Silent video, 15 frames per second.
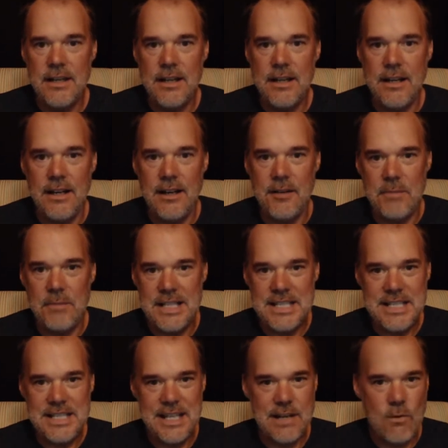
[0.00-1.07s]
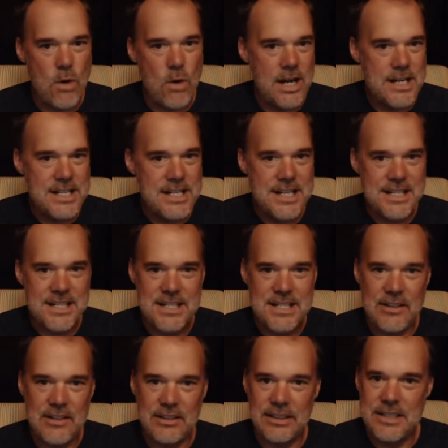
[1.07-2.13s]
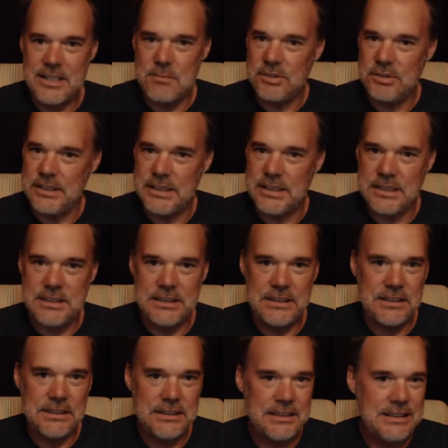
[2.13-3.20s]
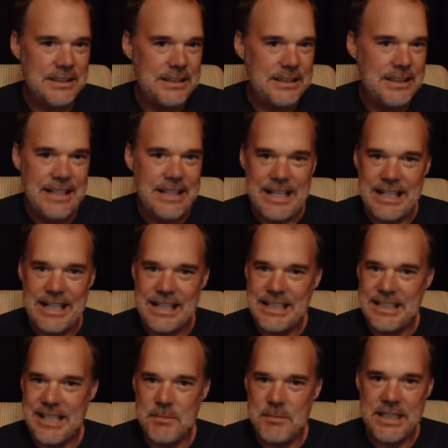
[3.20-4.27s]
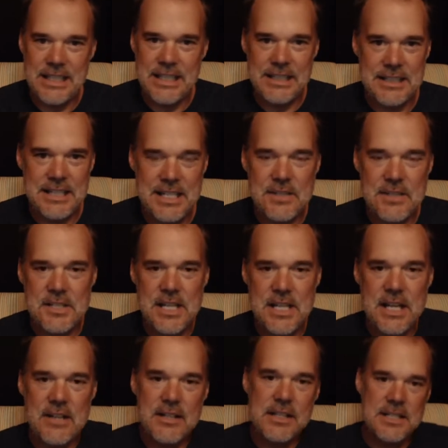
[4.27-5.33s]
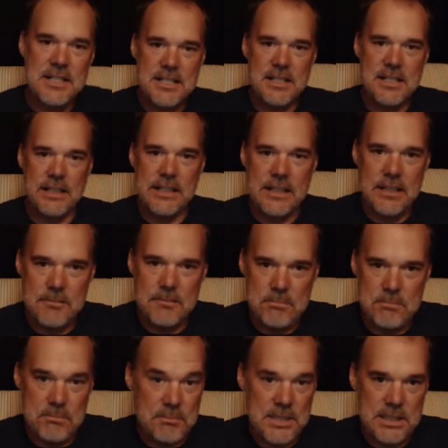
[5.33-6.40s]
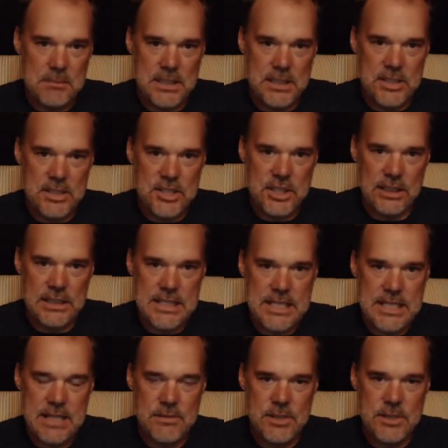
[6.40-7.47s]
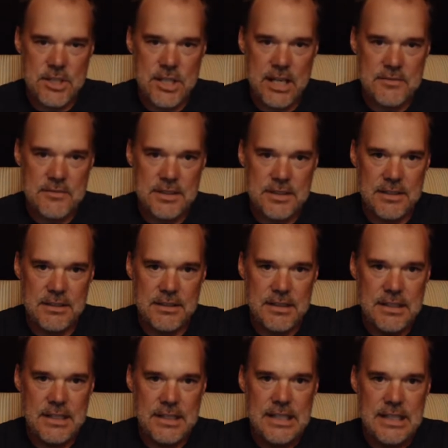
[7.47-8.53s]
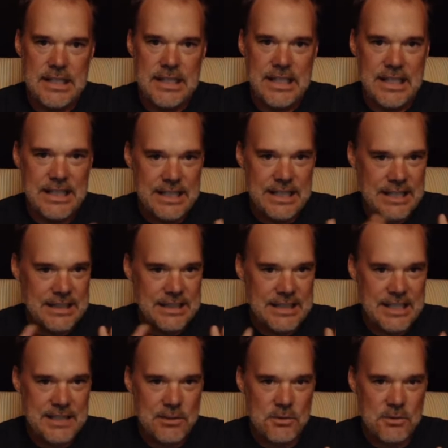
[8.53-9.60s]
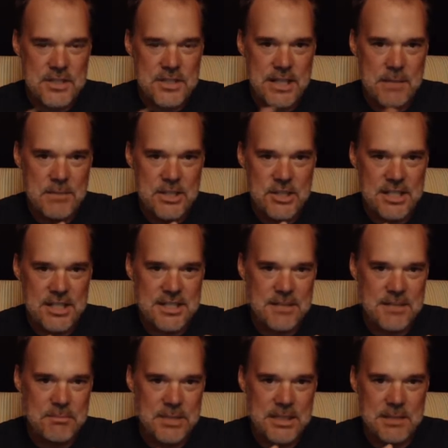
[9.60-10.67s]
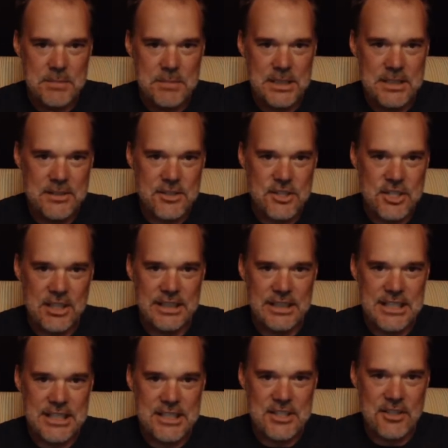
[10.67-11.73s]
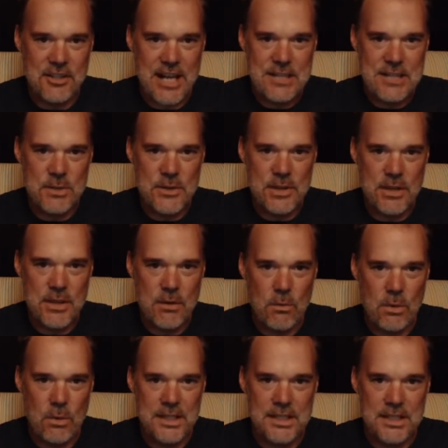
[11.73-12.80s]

um, by saying one necessarily the political, economic, and the esoteric. It's like a peanut butter and jelly sandwich. You have to kind of get that whole sandwich as the peanut butter and jelly interact with one